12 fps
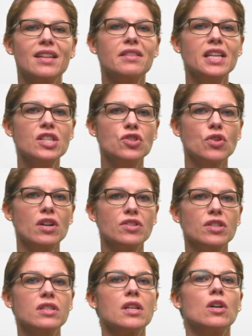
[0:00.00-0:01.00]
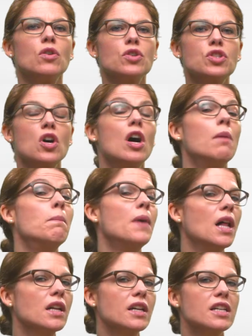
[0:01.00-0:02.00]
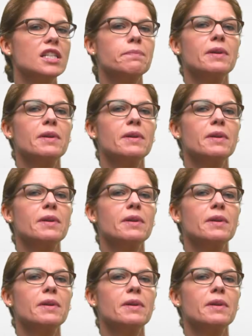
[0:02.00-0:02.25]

These structures are also homologous